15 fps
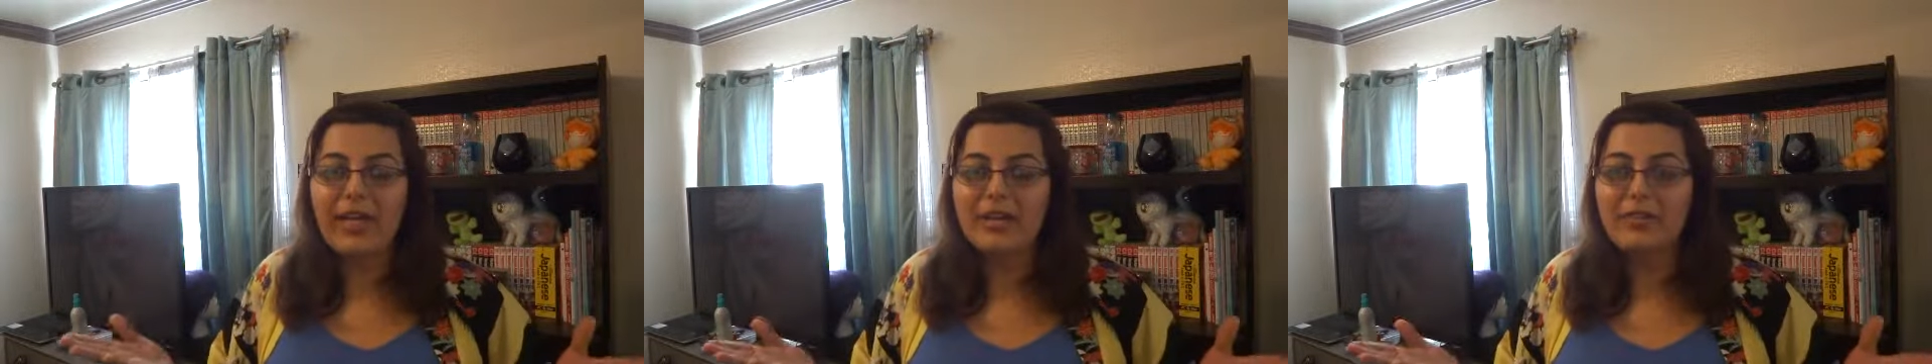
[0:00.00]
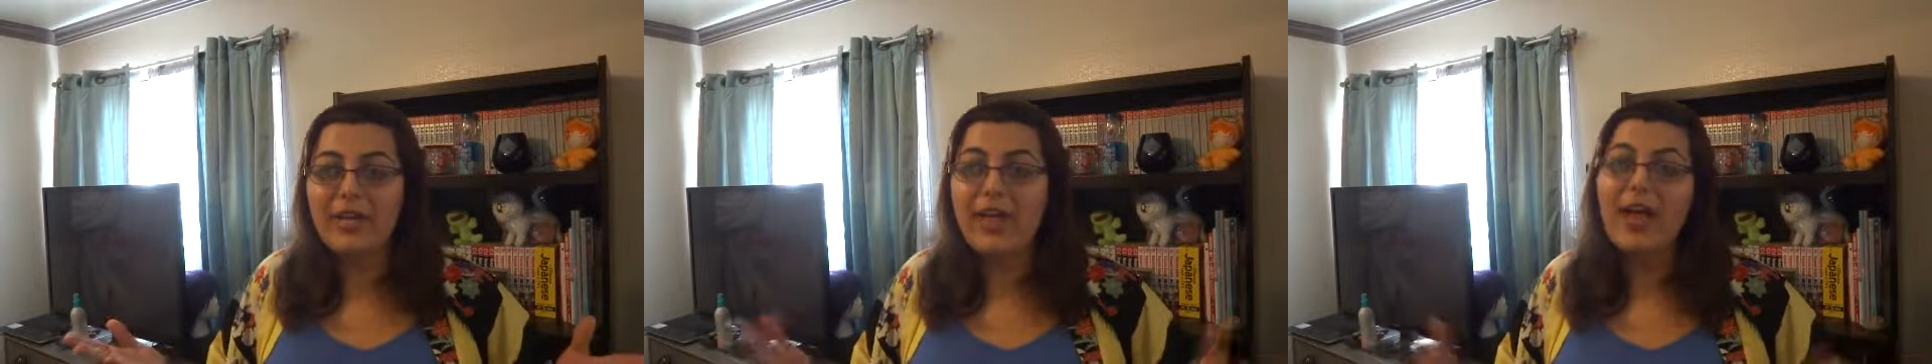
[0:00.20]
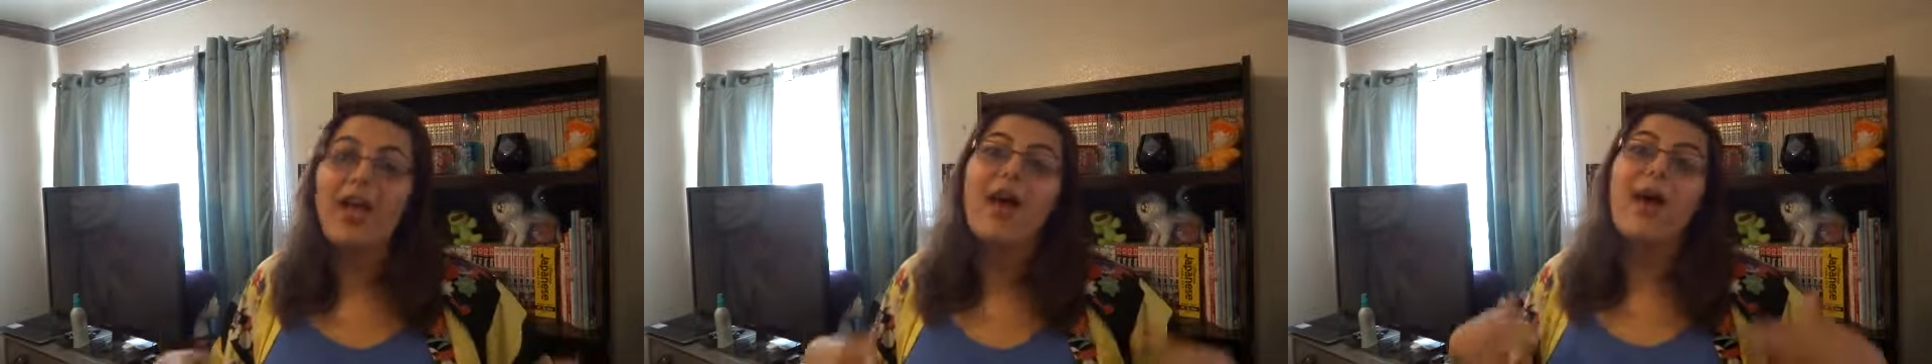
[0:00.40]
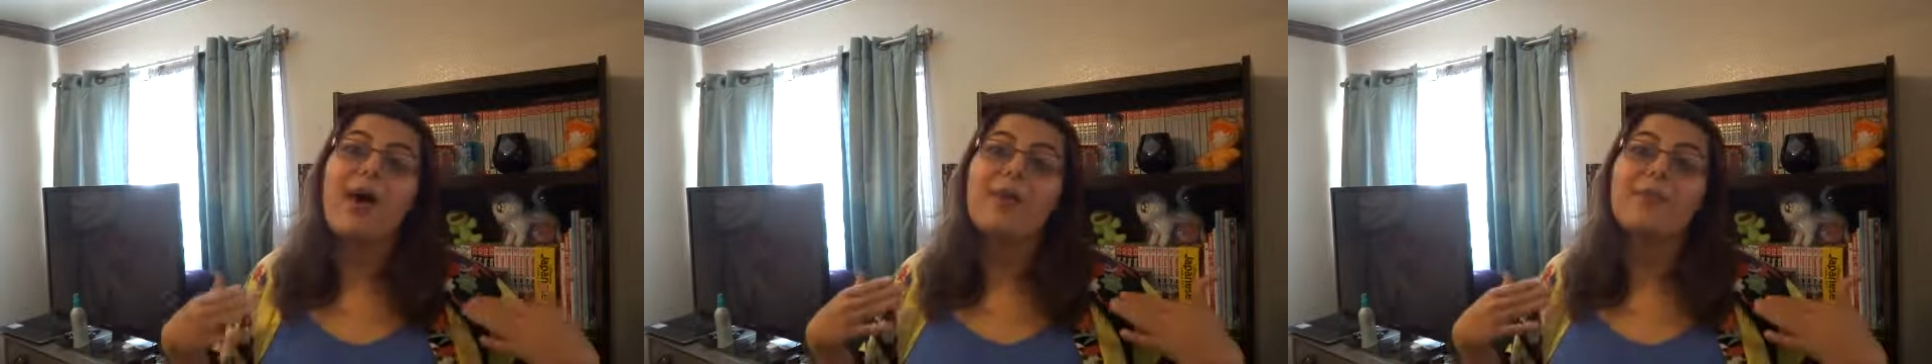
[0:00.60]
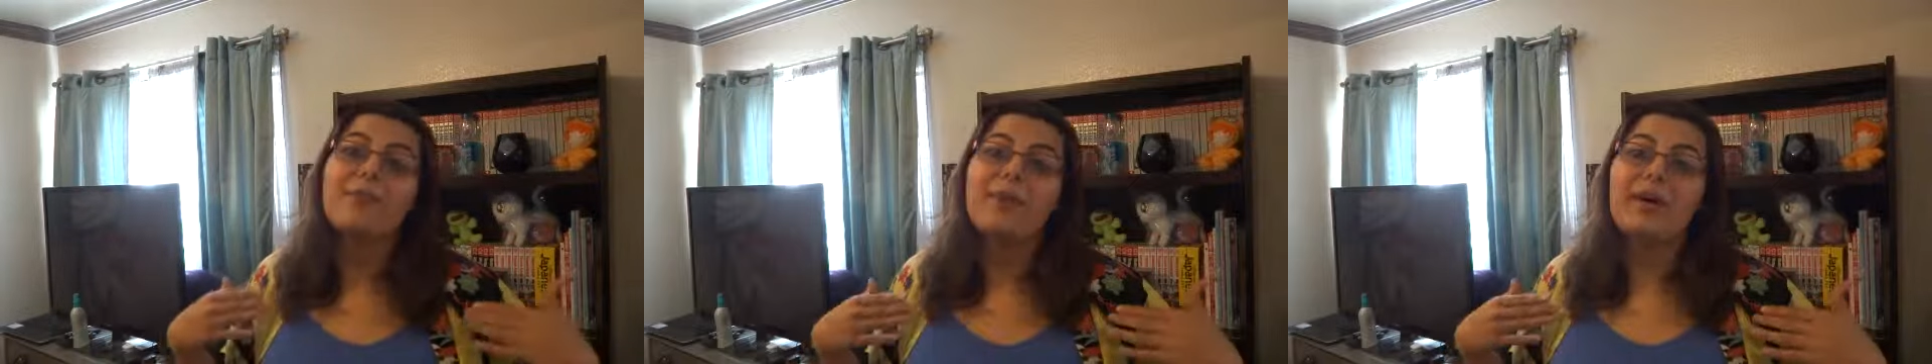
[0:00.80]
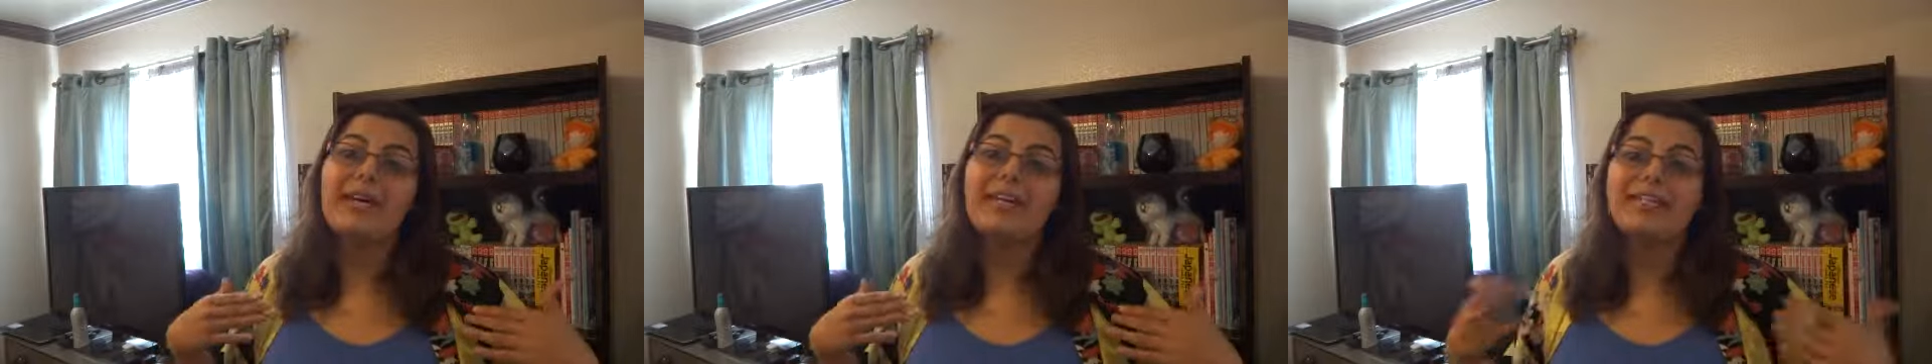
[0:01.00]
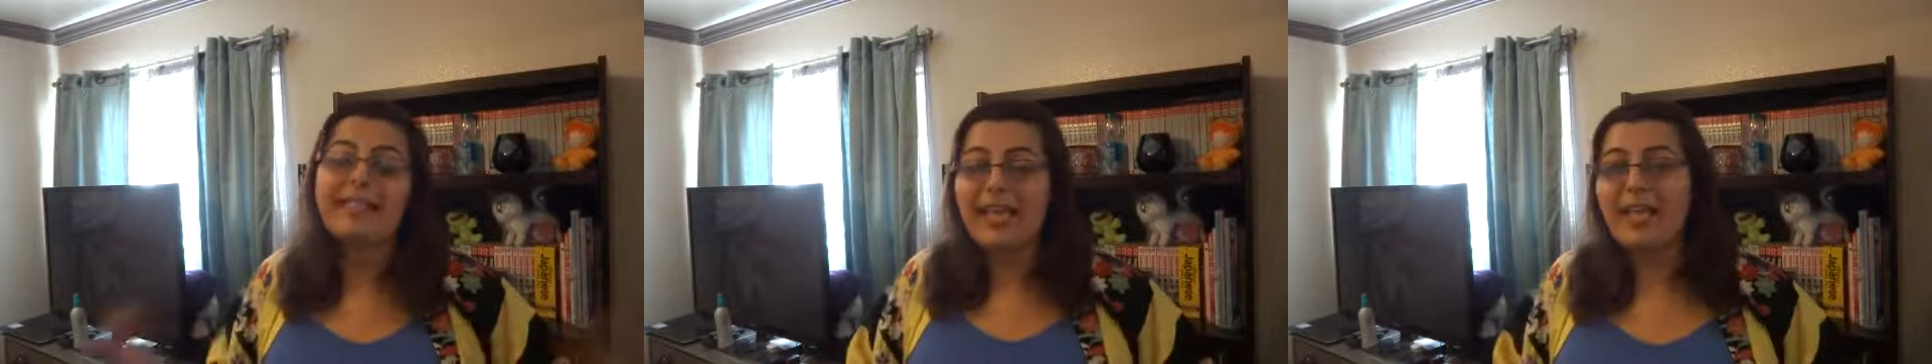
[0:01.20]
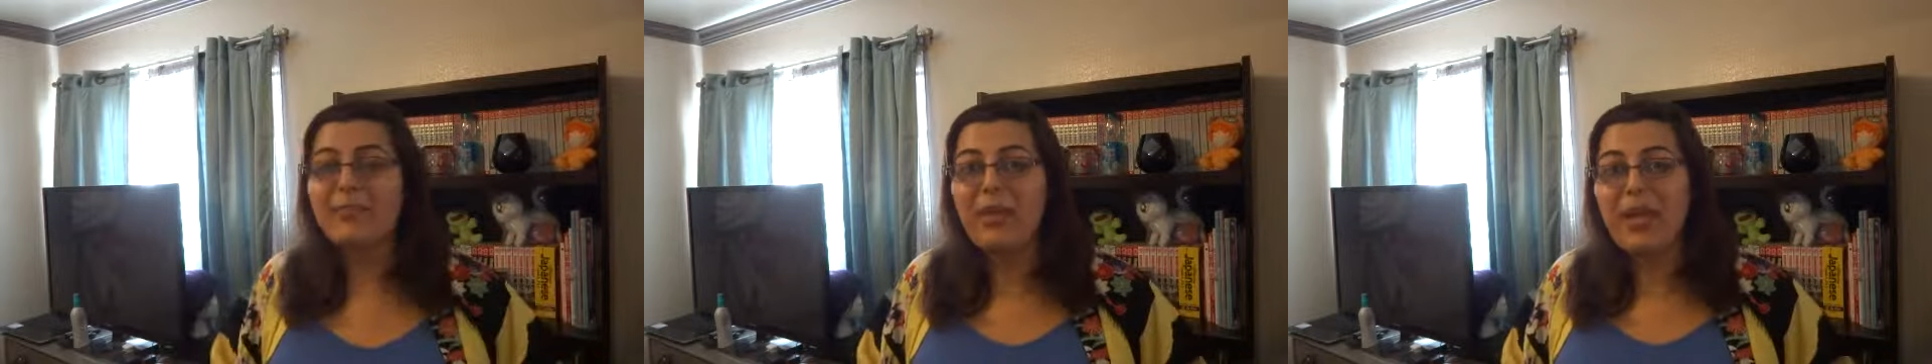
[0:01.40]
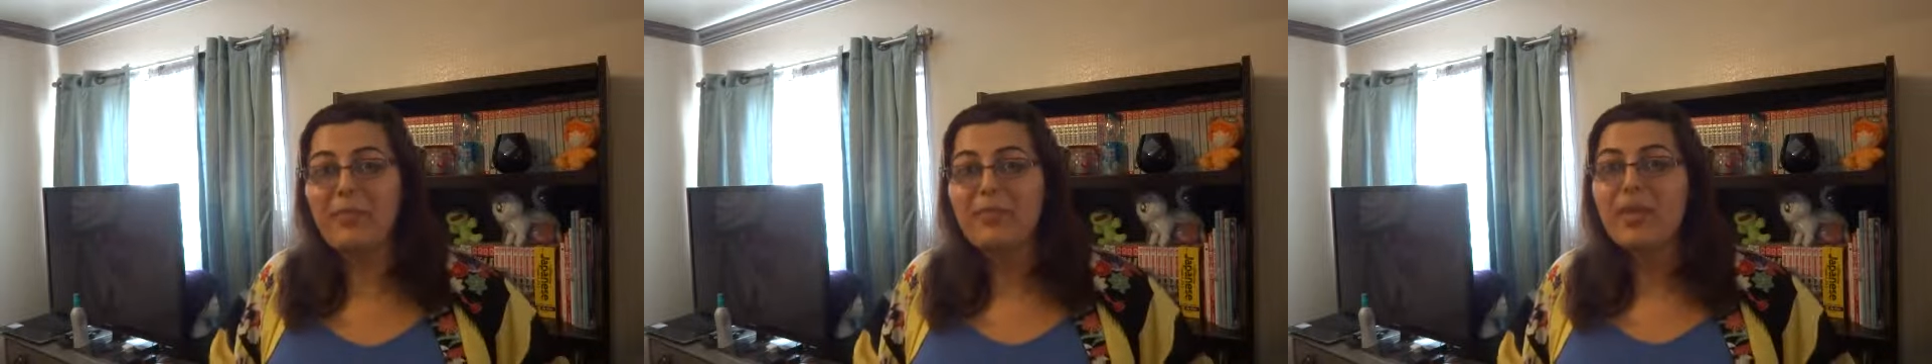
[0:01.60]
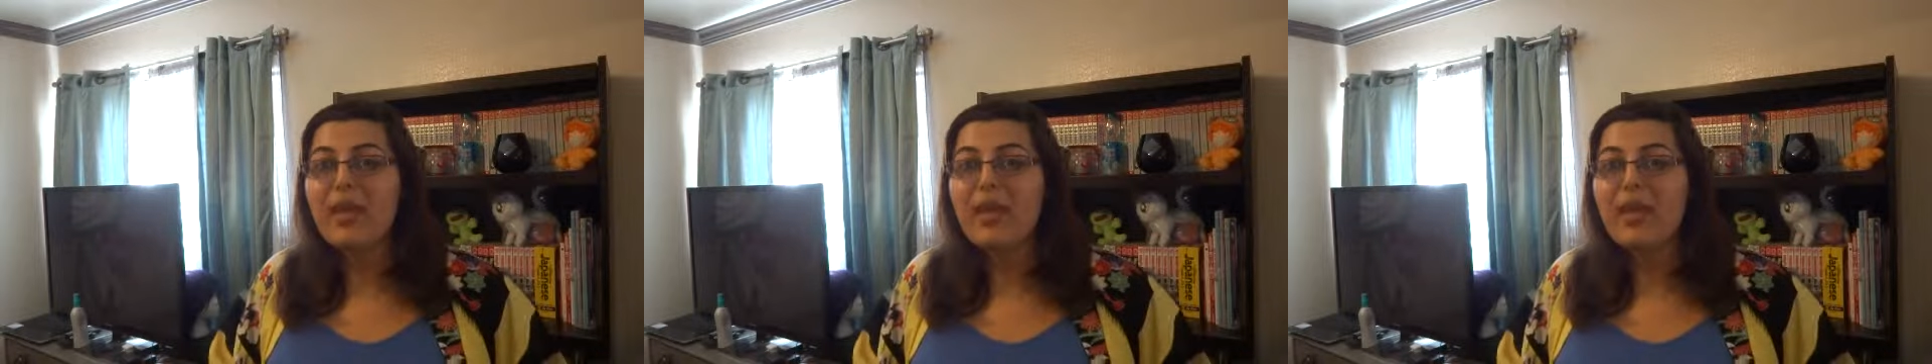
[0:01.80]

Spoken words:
anime, but it's anime.